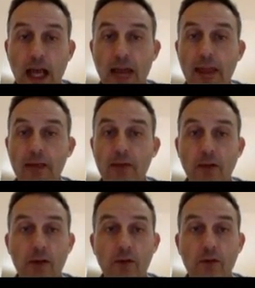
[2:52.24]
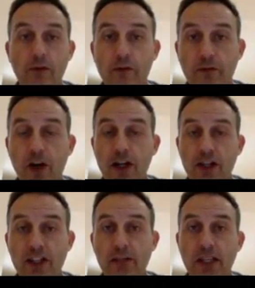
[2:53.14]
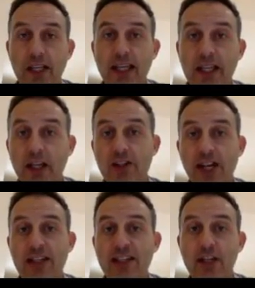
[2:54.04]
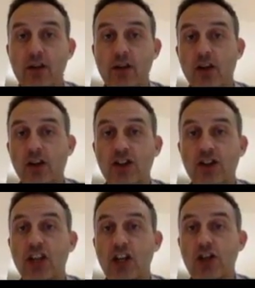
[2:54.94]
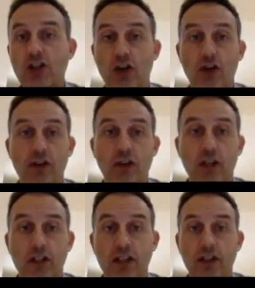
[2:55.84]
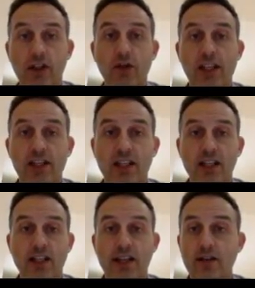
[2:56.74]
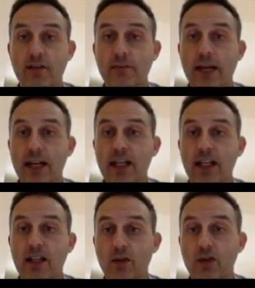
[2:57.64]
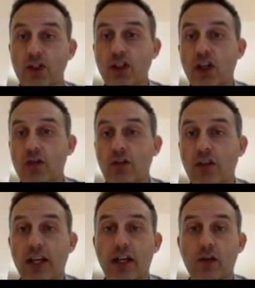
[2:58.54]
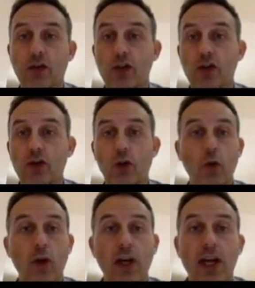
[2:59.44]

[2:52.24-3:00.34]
then find a similar gig. You go to SEO Clark, search on, you know, create 60,000 backlinks or Skyrocket or Google,